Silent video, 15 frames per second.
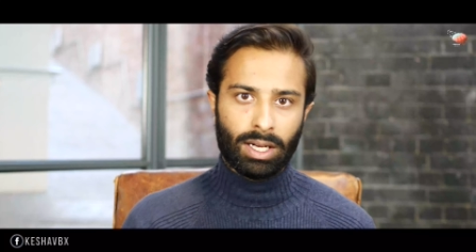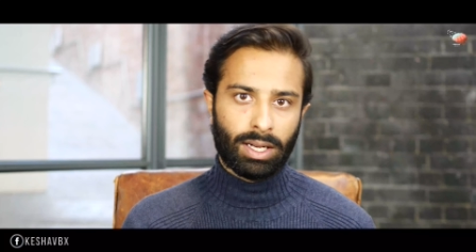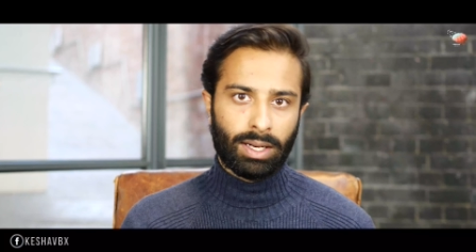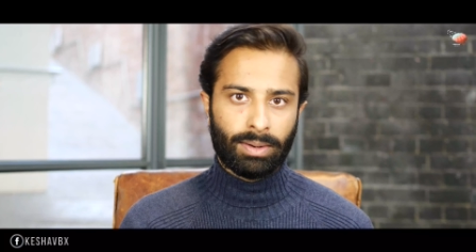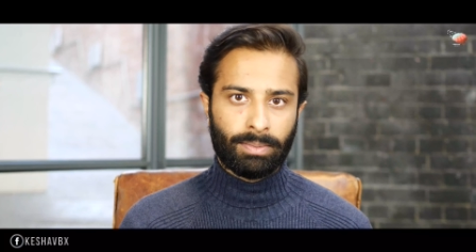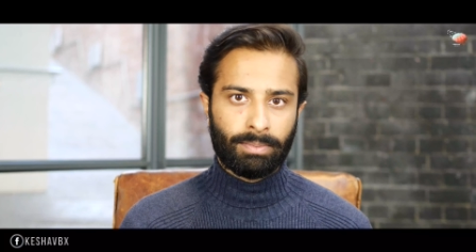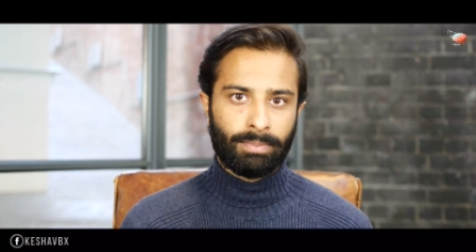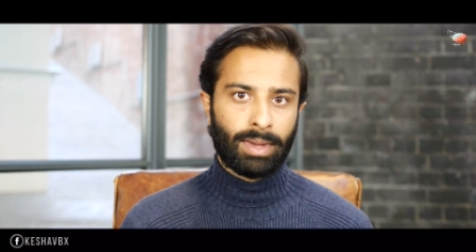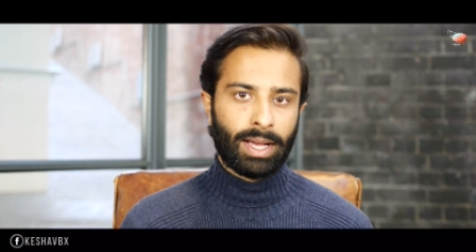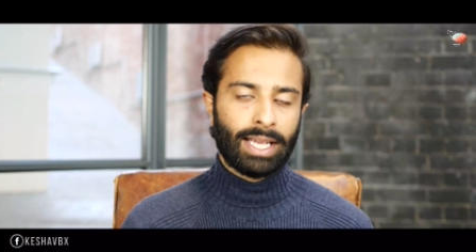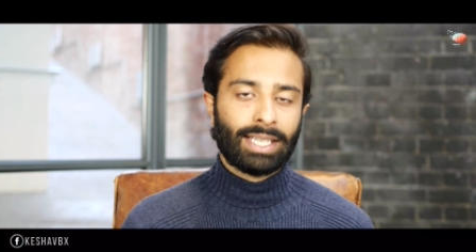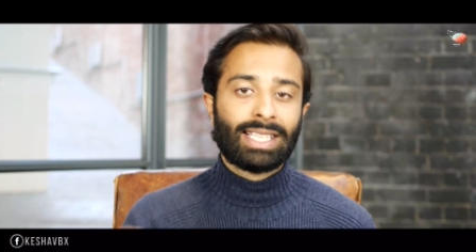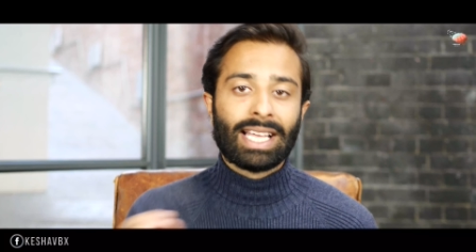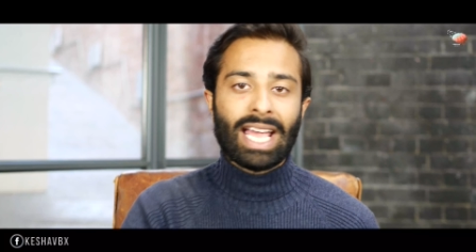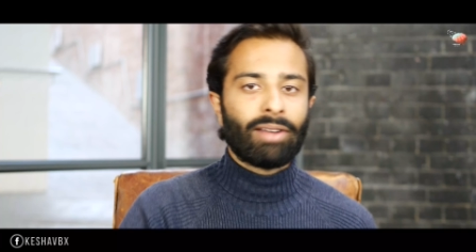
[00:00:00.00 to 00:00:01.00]
done,
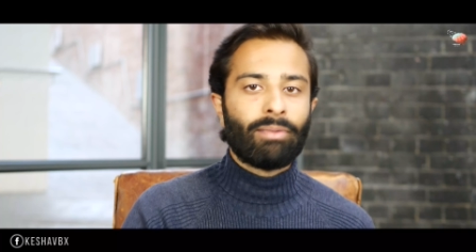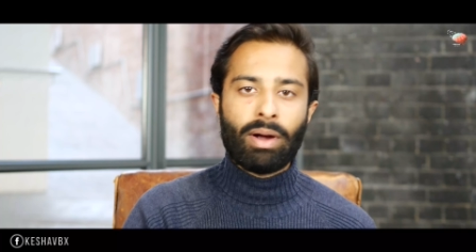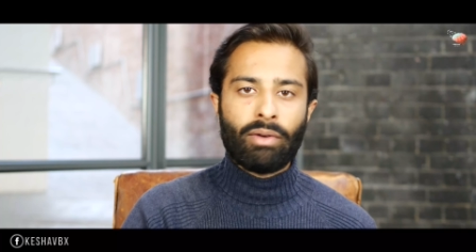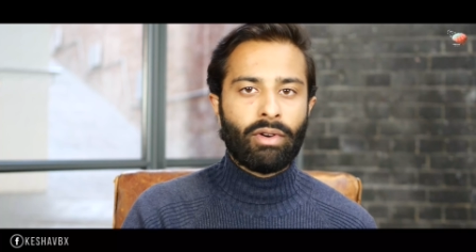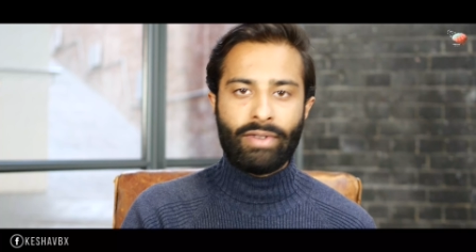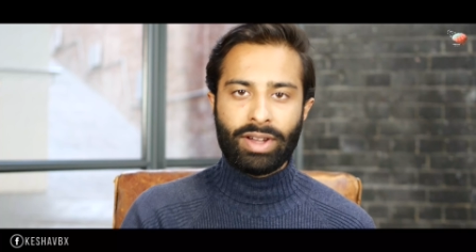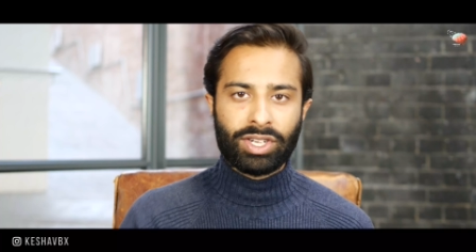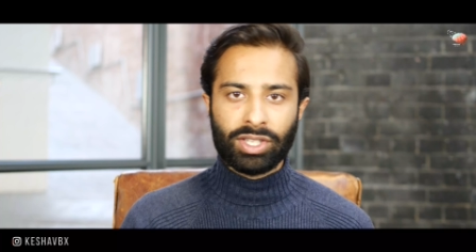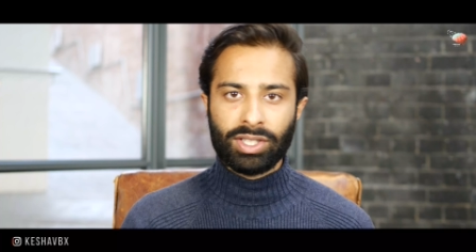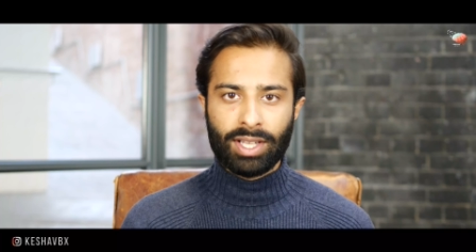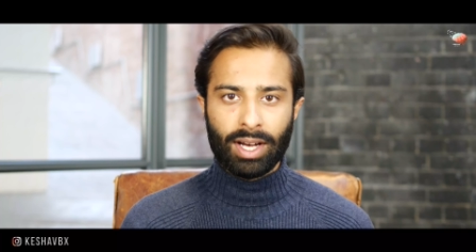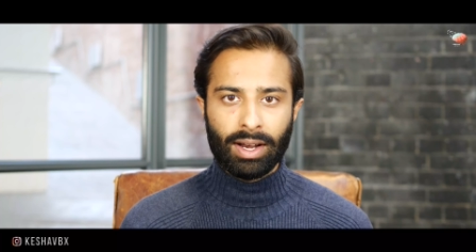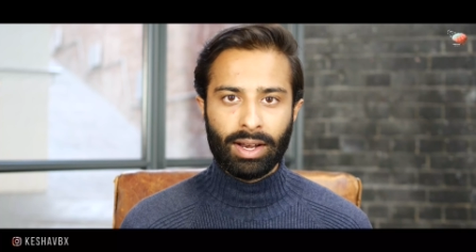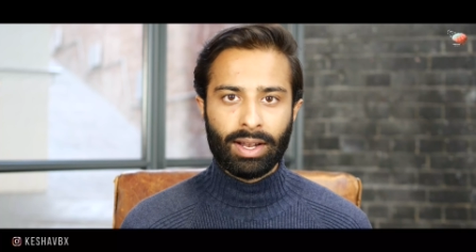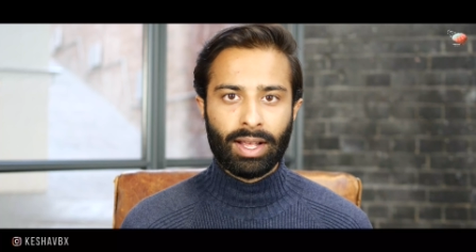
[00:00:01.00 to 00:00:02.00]
is to get my revision
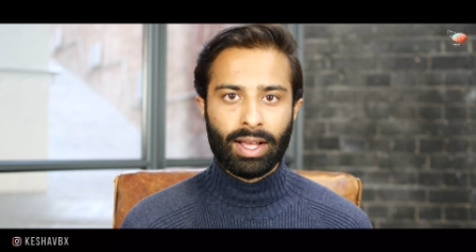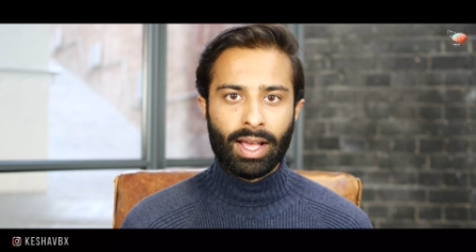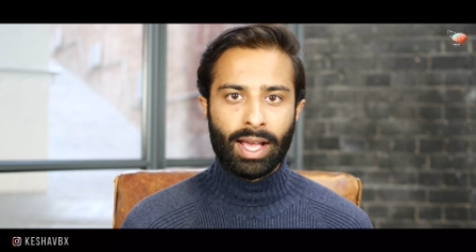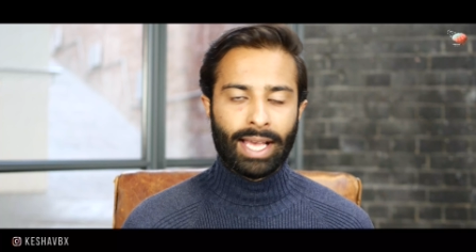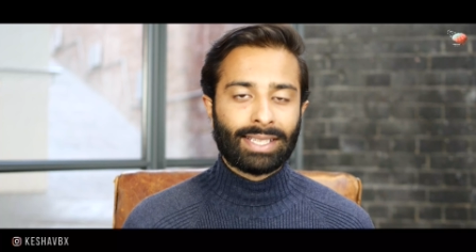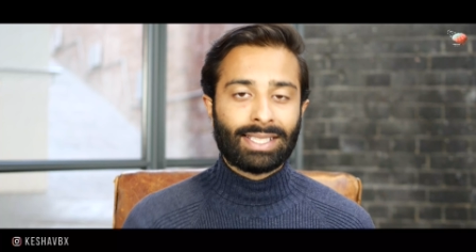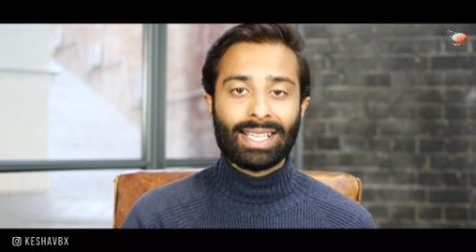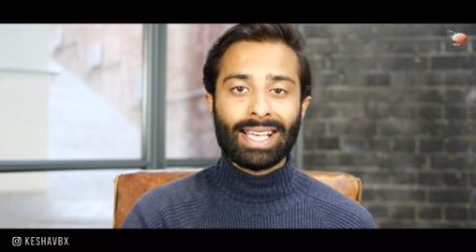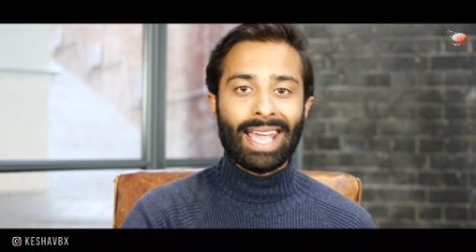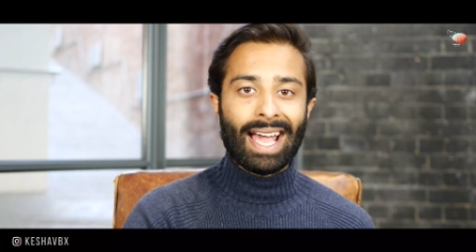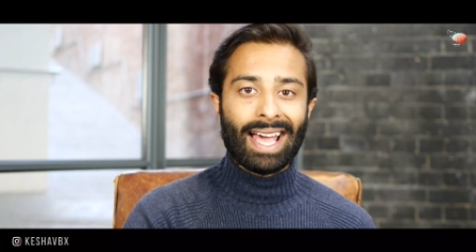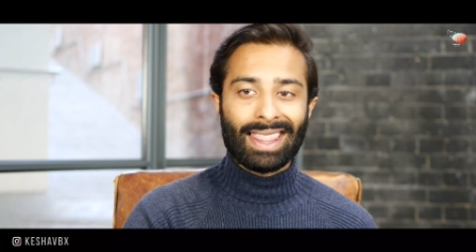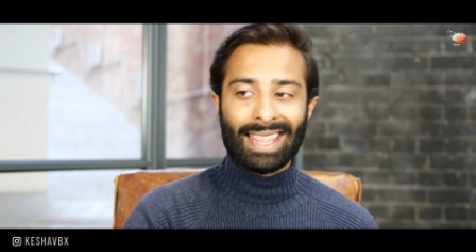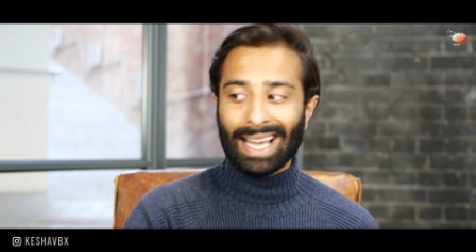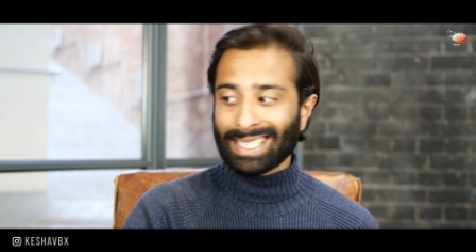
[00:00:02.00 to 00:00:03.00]
done, is to
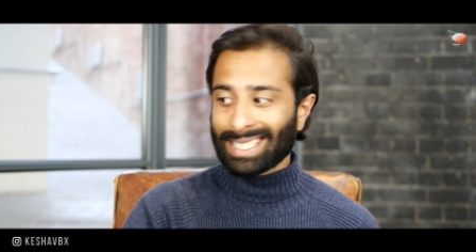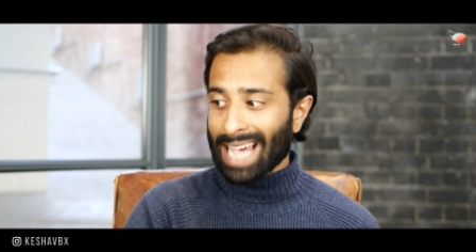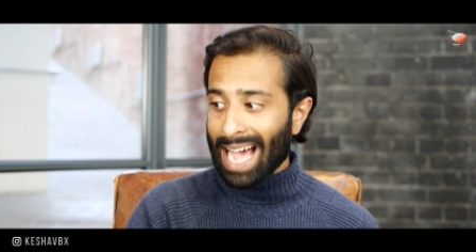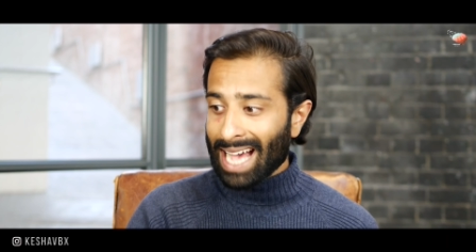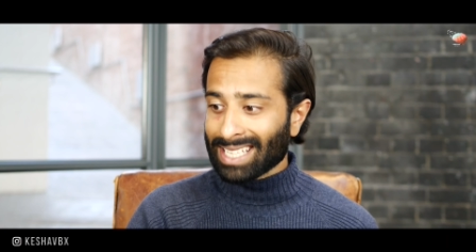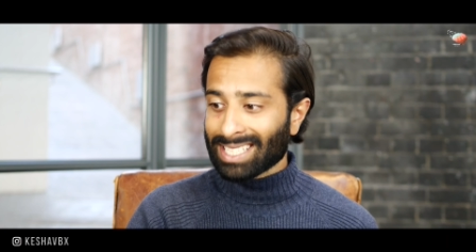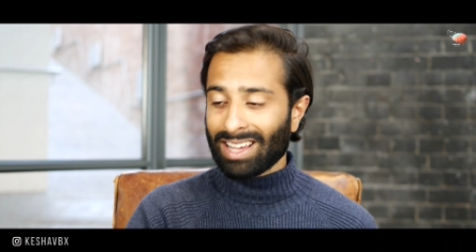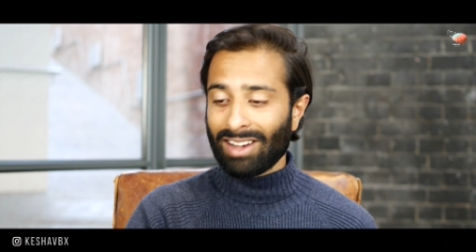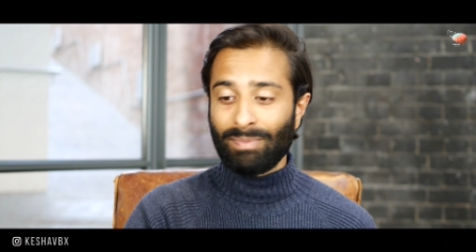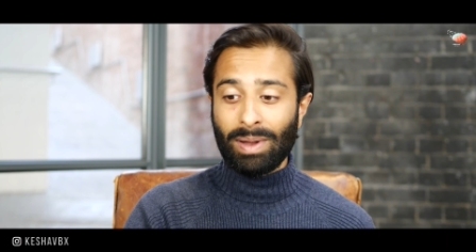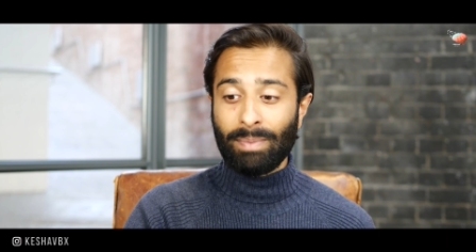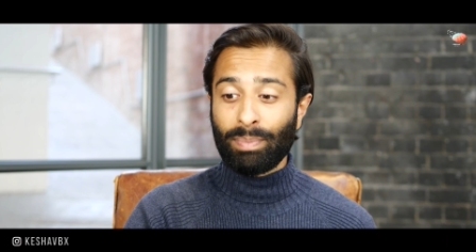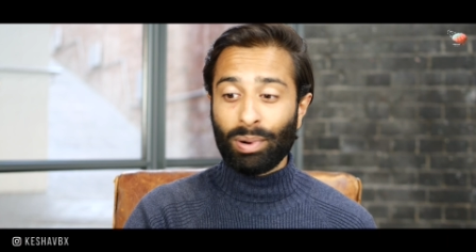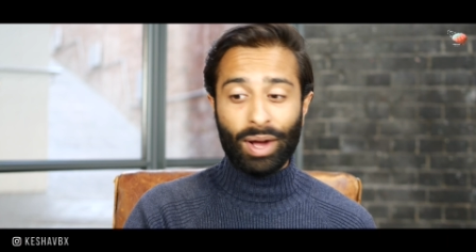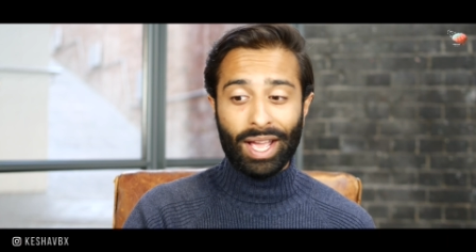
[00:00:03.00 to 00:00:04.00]
get that task I've
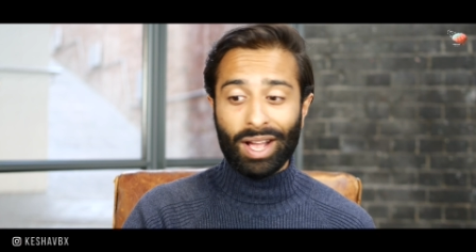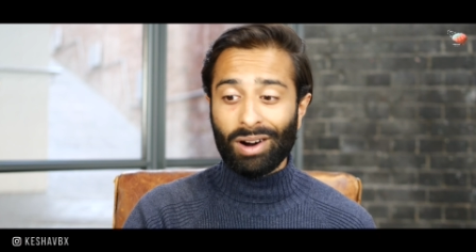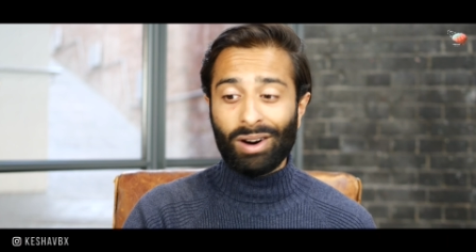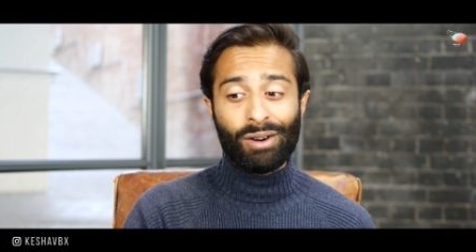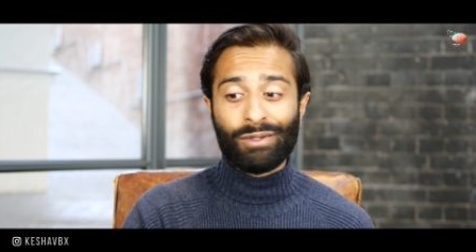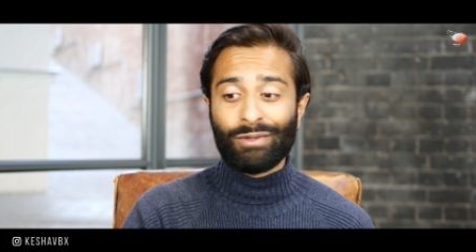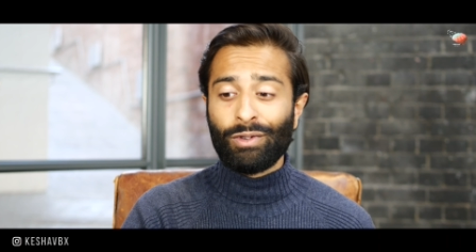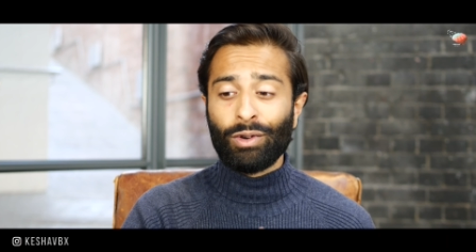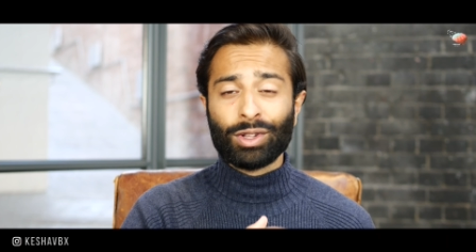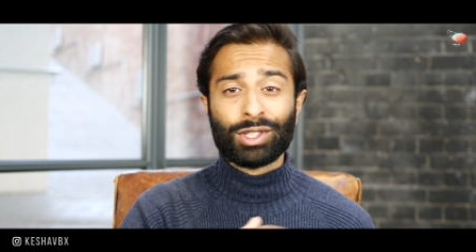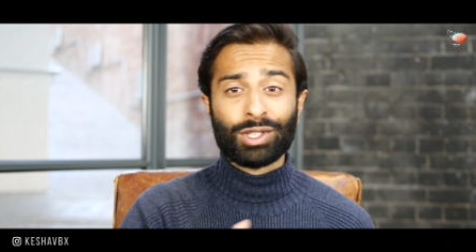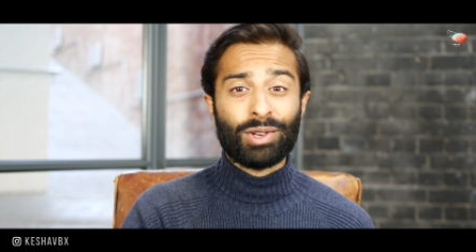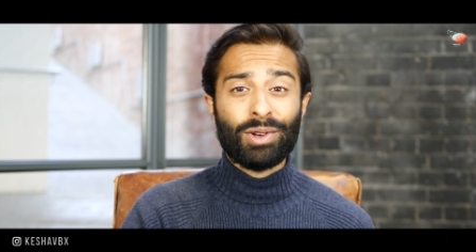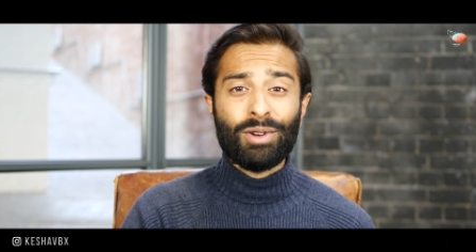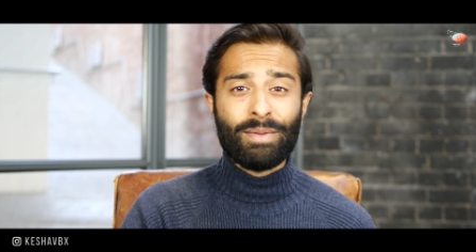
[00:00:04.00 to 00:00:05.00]
been putting off for
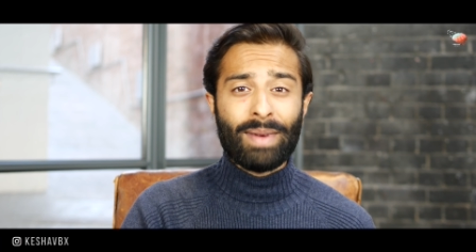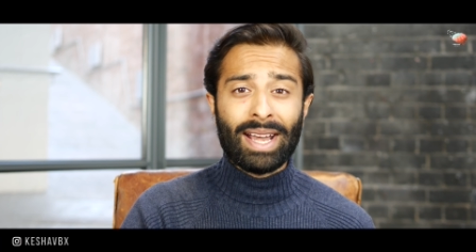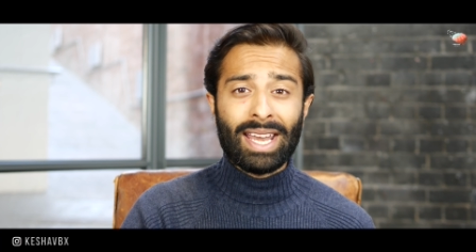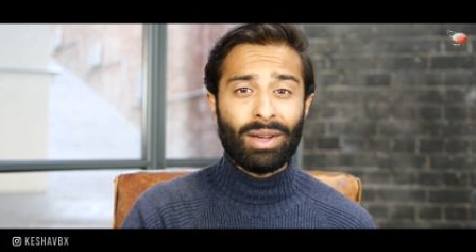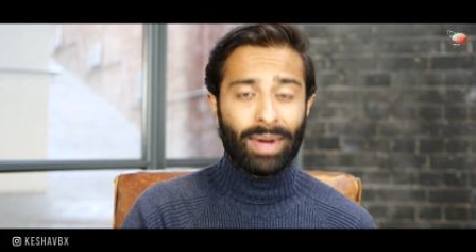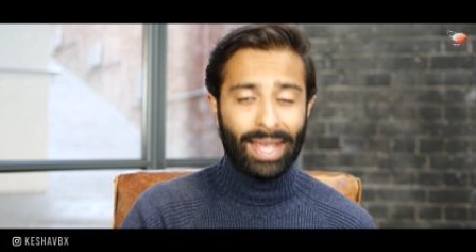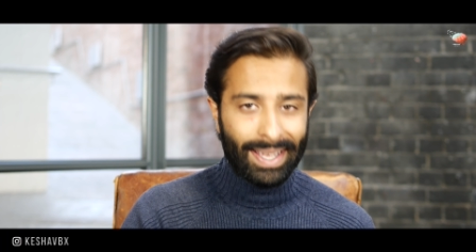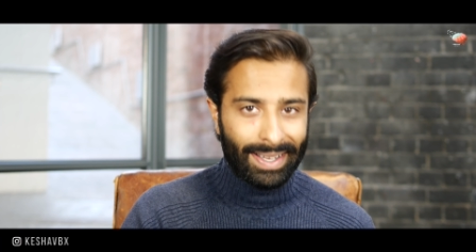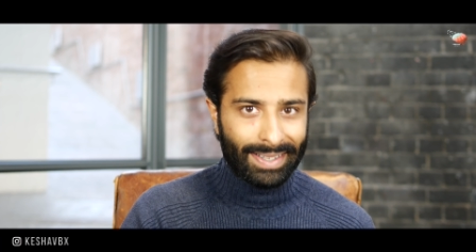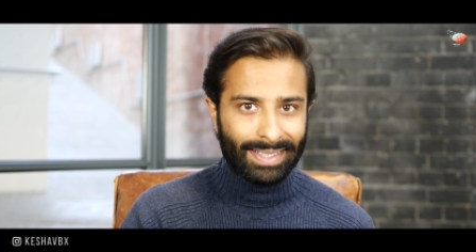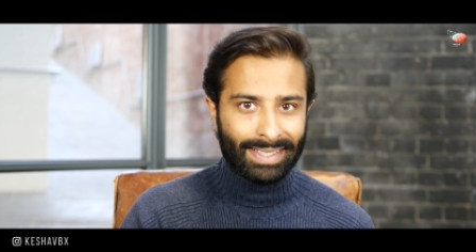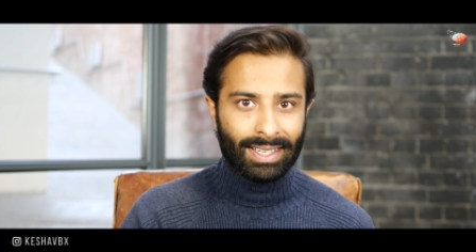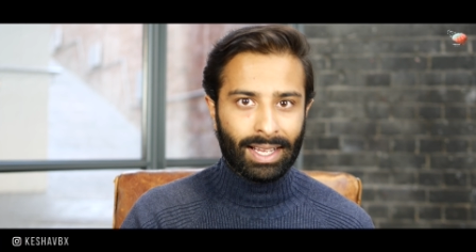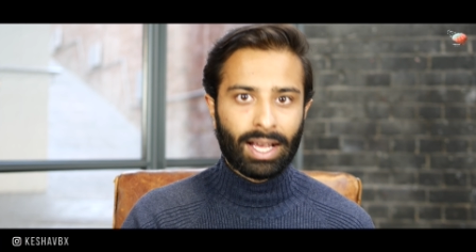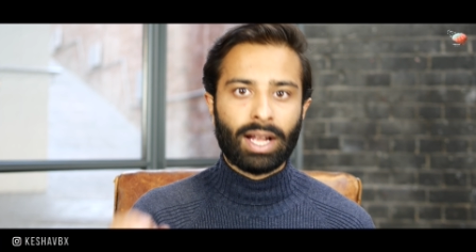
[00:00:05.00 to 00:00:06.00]
too many
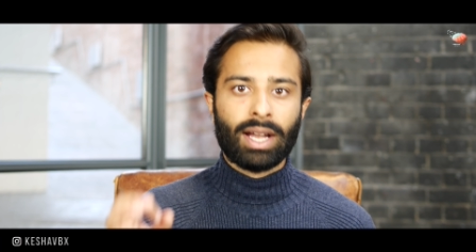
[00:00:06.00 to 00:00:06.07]
weeks